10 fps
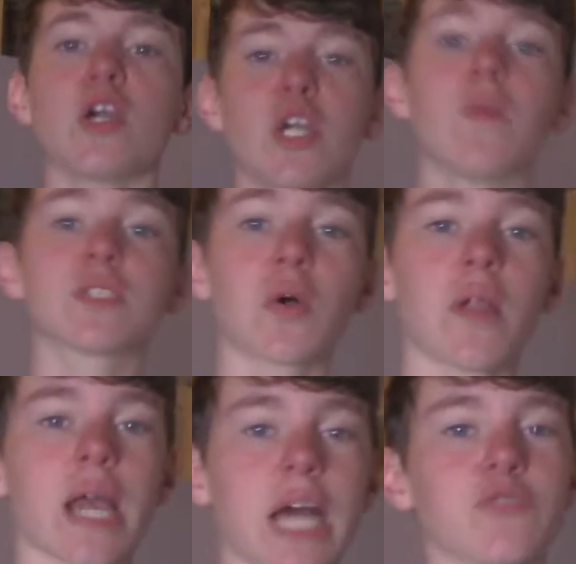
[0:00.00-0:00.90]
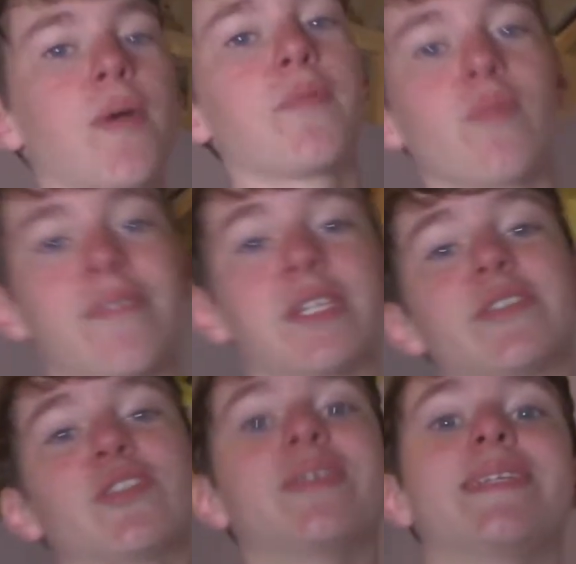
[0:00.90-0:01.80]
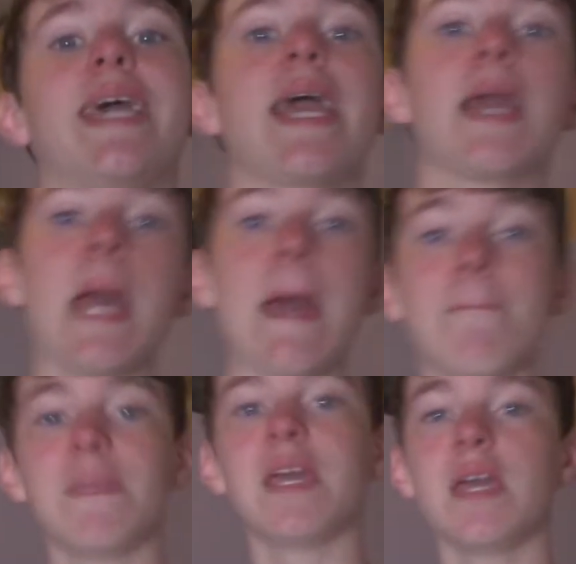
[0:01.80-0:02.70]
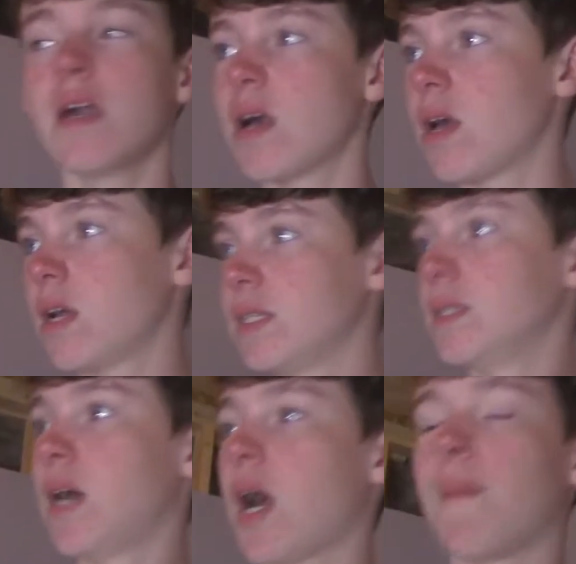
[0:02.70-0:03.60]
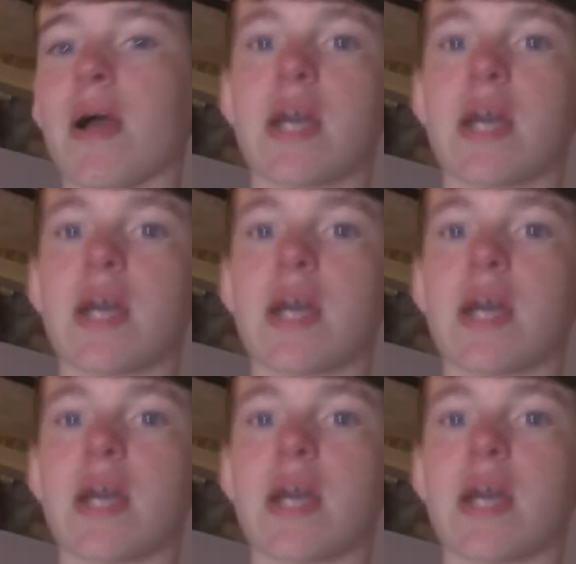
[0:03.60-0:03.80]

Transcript: Yo, what's going on, guys? Rapid River here. So today, me, uh, my